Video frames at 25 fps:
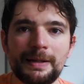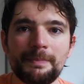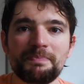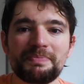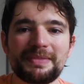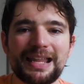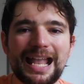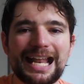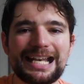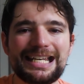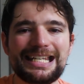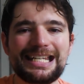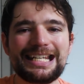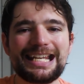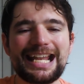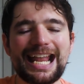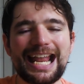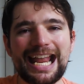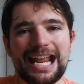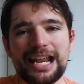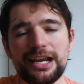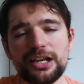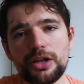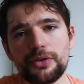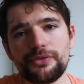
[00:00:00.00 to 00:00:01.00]
At the
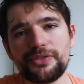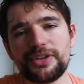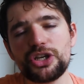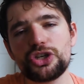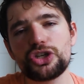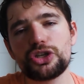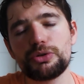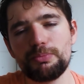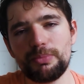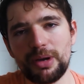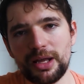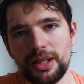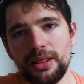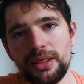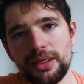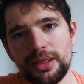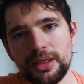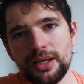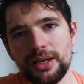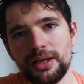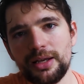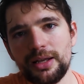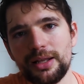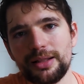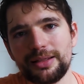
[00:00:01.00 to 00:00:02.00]
end of each
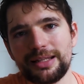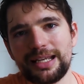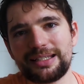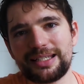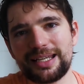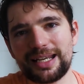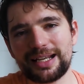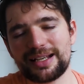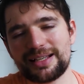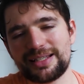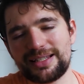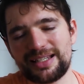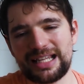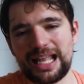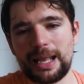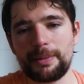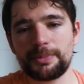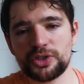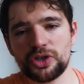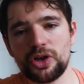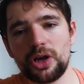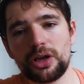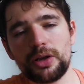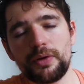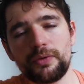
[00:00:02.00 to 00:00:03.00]
month, they take a
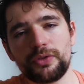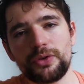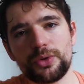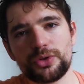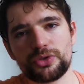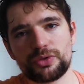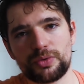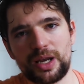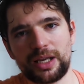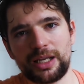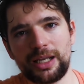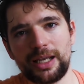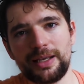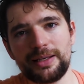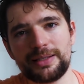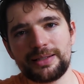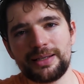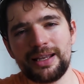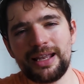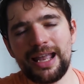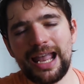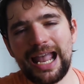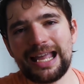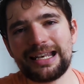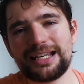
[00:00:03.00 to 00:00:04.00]
snapshot of those
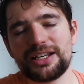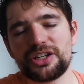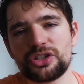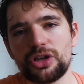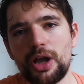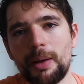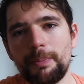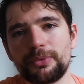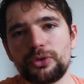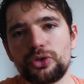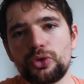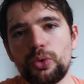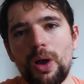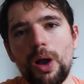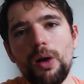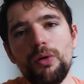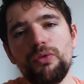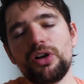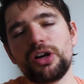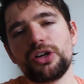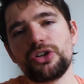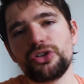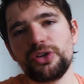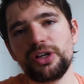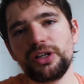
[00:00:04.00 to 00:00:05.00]
rankings, and the top
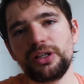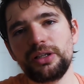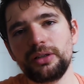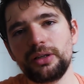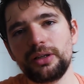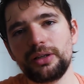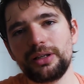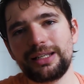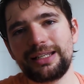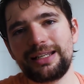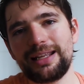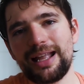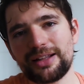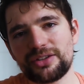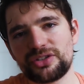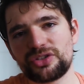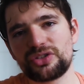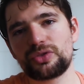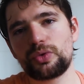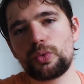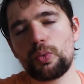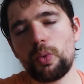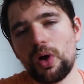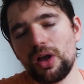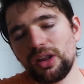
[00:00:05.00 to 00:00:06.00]
1,200
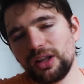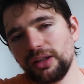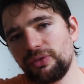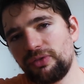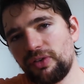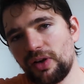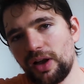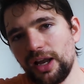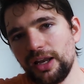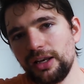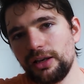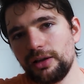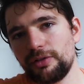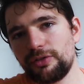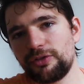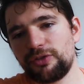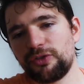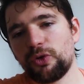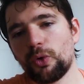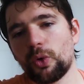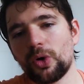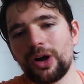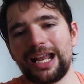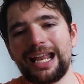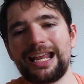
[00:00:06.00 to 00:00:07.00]
gets qualified
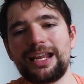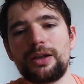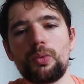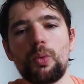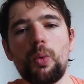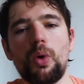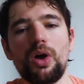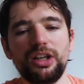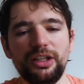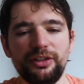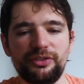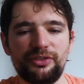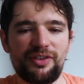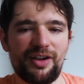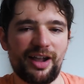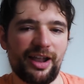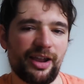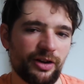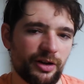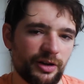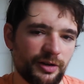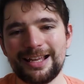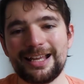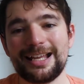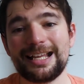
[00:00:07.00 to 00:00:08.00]
for a
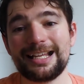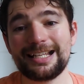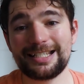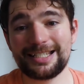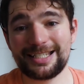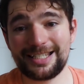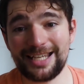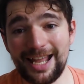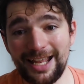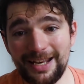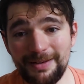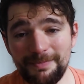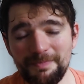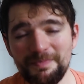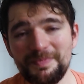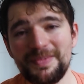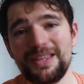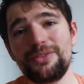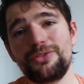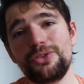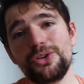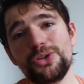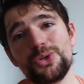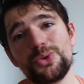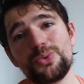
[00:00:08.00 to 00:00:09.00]
qualifier. Then,
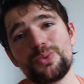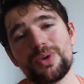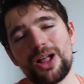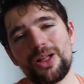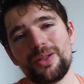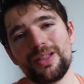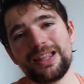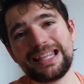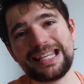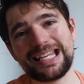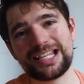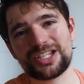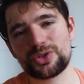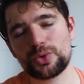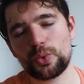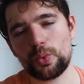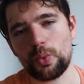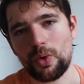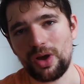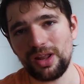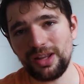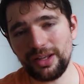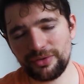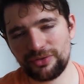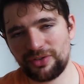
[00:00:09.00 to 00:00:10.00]
if you do well in this
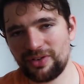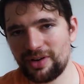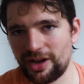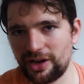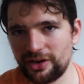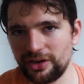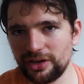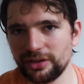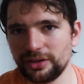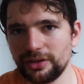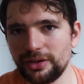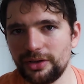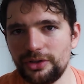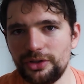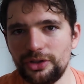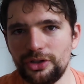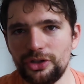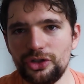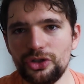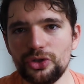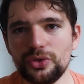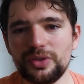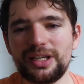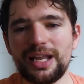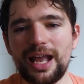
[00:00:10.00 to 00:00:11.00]
qualifier,
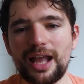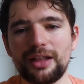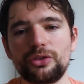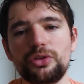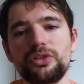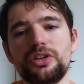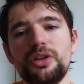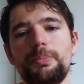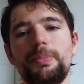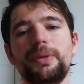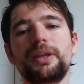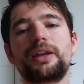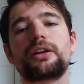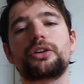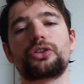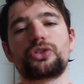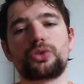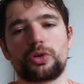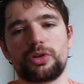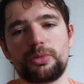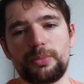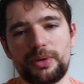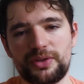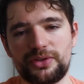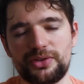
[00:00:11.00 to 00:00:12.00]
you get to the bigger
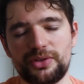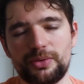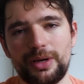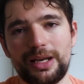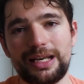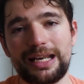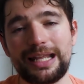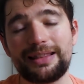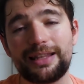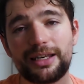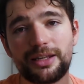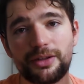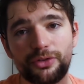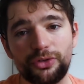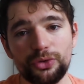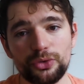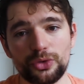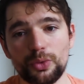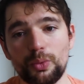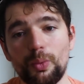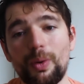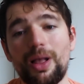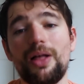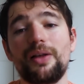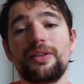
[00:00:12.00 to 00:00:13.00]
tournaments, right? And then if you
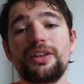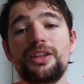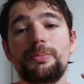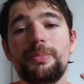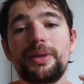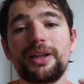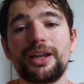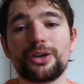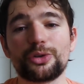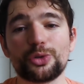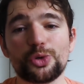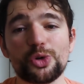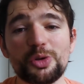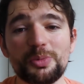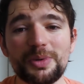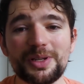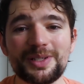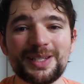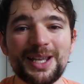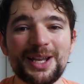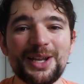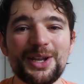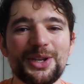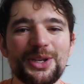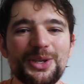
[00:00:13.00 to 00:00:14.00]
do well in the bigger
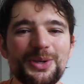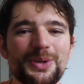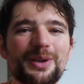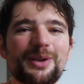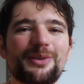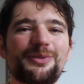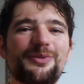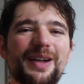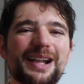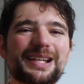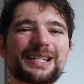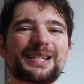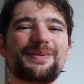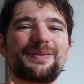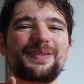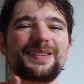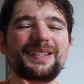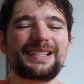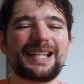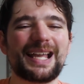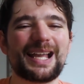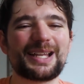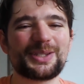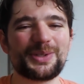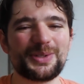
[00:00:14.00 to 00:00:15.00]
tournaments, you effectively
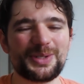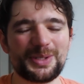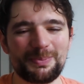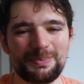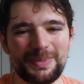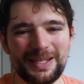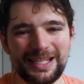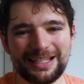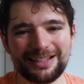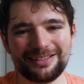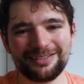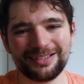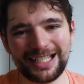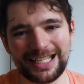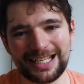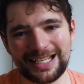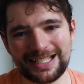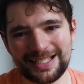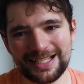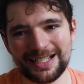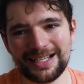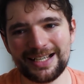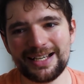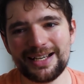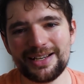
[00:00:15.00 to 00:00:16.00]
get to the big
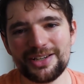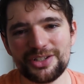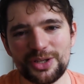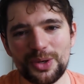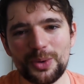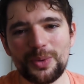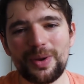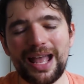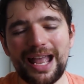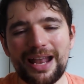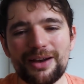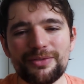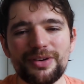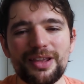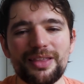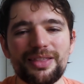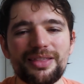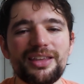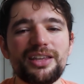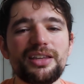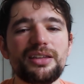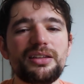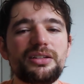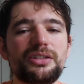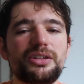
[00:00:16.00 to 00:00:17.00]
leagues. So
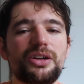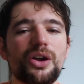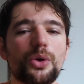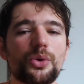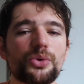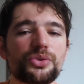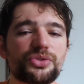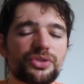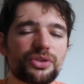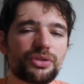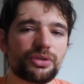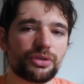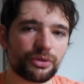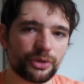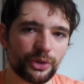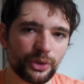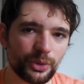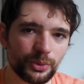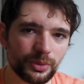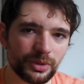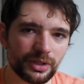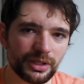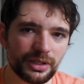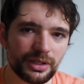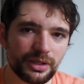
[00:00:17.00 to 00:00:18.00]
everything goes
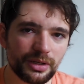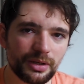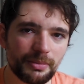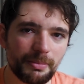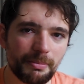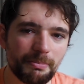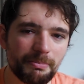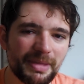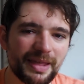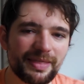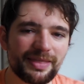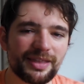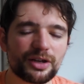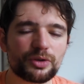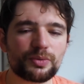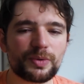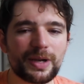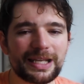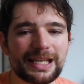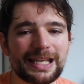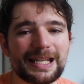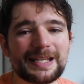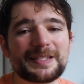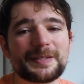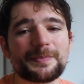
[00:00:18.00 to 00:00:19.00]
through Mythic
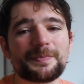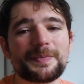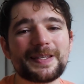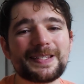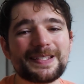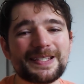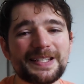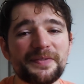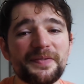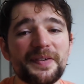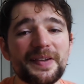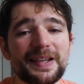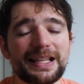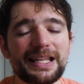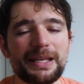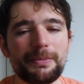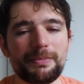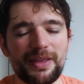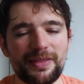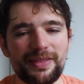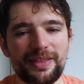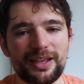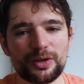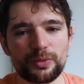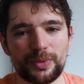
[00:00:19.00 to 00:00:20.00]
Ranking, specifically
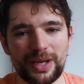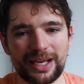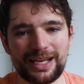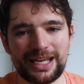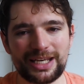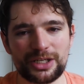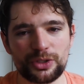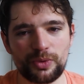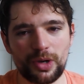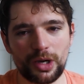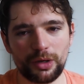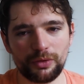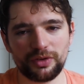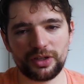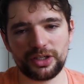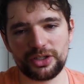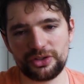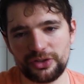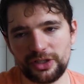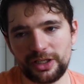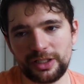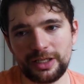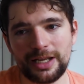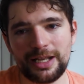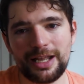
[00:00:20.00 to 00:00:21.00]
Mythic Ranking
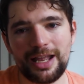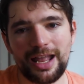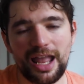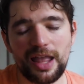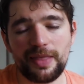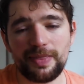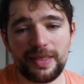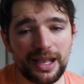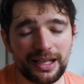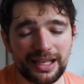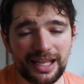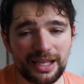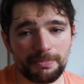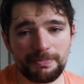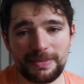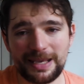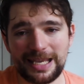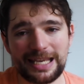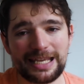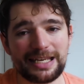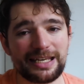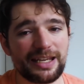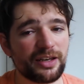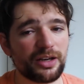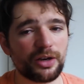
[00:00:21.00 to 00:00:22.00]
1200, and that can
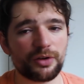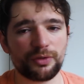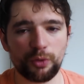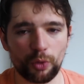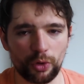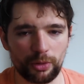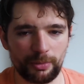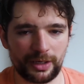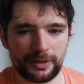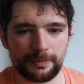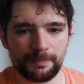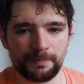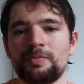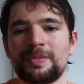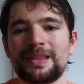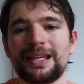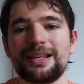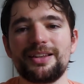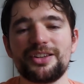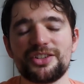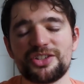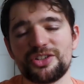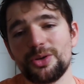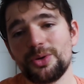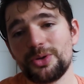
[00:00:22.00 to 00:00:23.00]
be in either format.
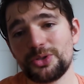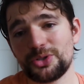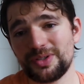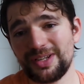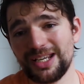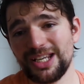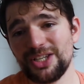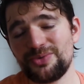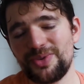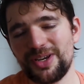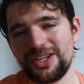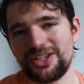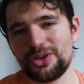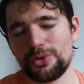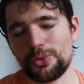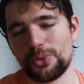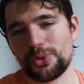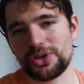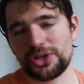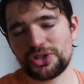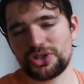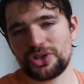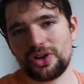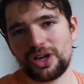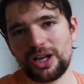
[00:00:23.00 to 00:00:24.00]
So in today's video, we're
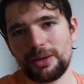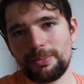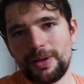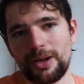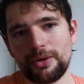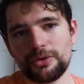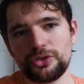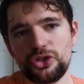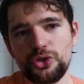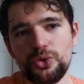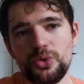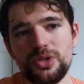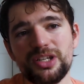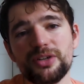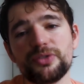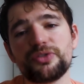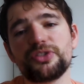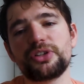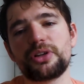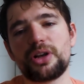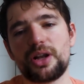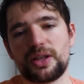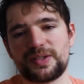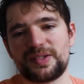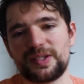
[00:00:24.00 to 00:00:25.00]
going to talk about two
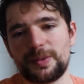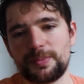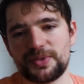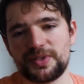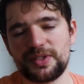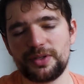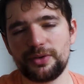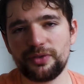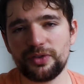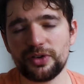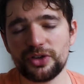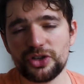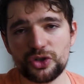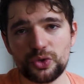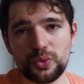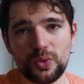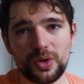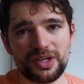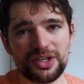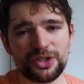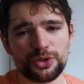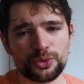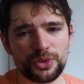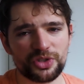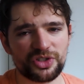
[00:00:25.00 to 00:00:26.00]
different concepts. The first
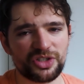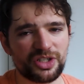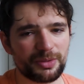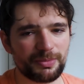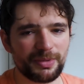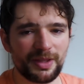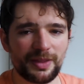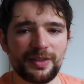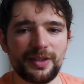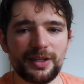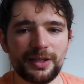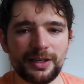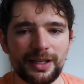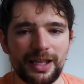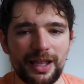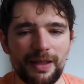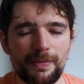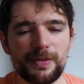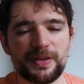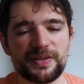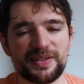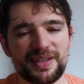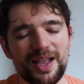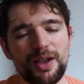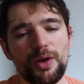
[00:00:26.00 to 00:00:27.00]
one is reaching Mythic,
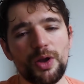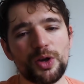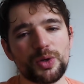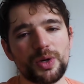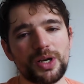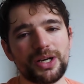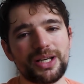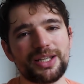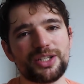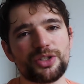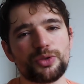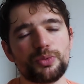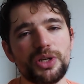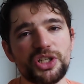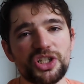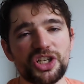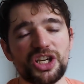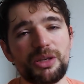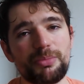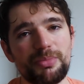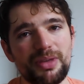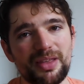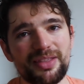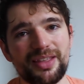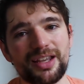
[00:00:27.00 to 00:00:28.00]
and the second one is
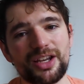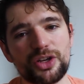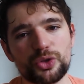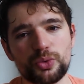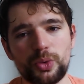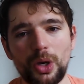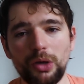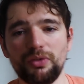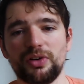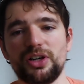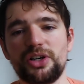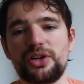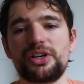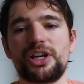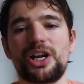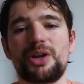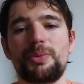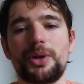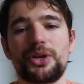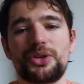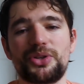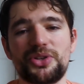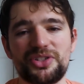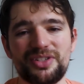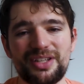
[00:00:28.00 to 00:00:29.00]
reaching Mythic 1200,
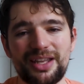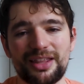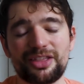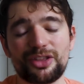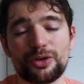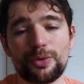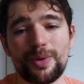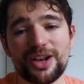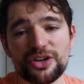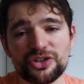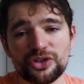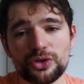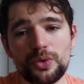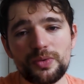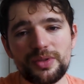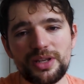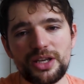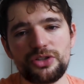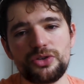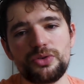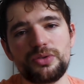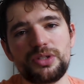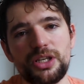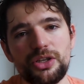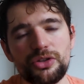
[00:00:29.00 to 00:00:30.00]
which is the threshold
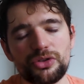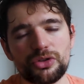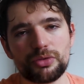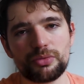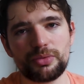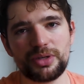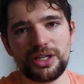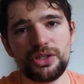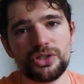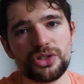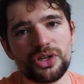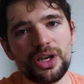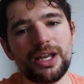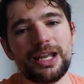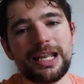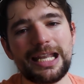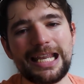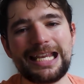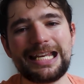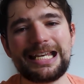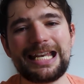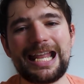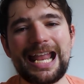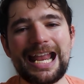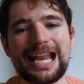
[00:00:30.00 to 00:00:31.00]
that you need to reach
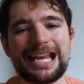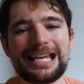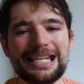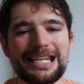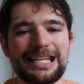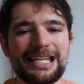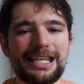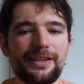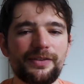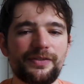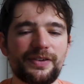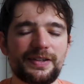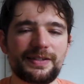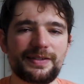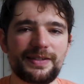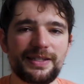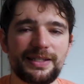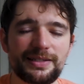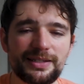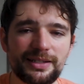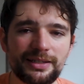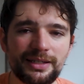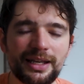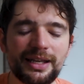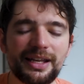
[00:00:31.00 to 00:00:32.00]
in any given
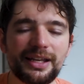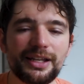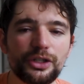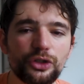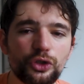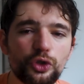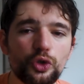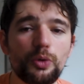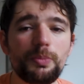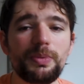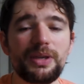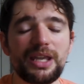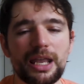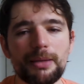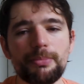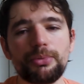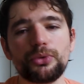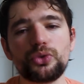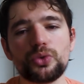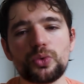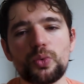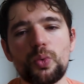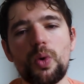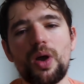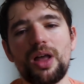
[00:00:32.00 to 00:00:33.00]
season to be able
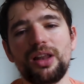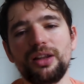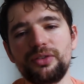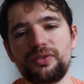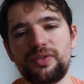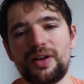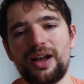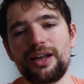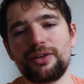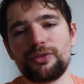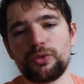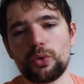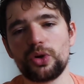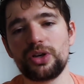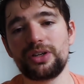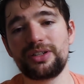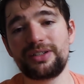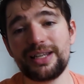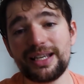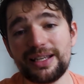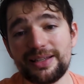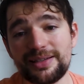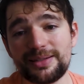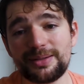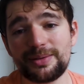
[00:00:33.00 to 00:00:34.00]
to qualify for
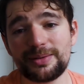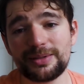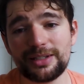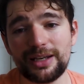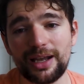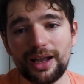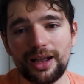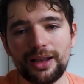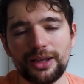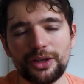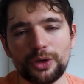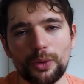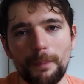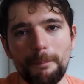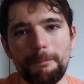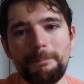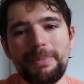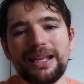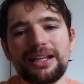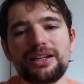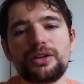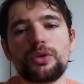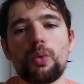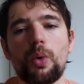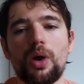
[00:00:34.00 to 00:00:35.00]
this,
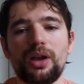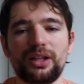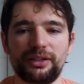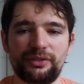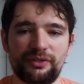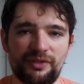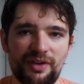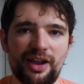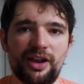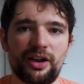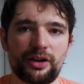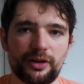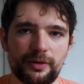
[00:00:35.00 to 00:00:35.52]
big qualifier.